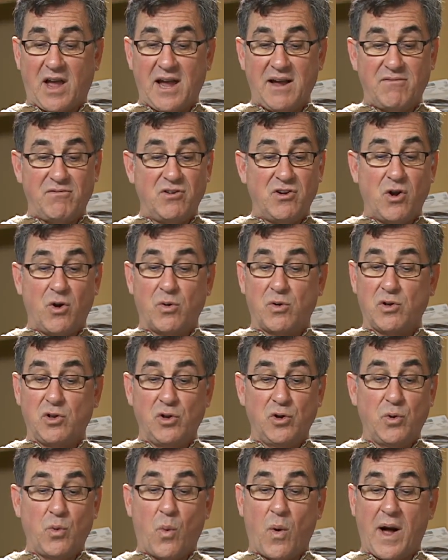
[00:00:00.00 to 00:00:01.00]
I have no
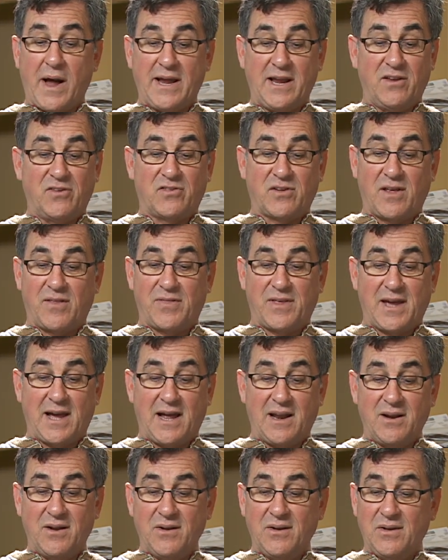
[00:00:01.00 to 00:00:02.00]
clue why he said
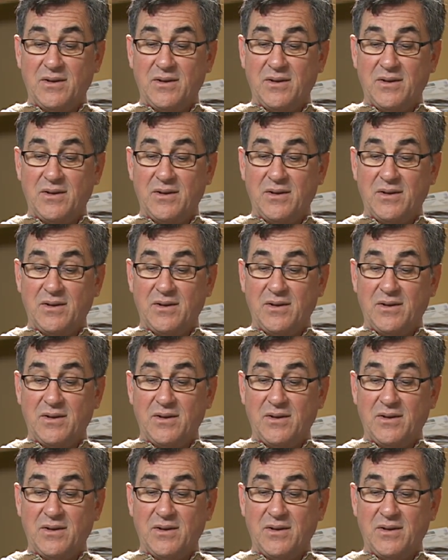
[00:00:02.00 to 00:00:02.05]
that.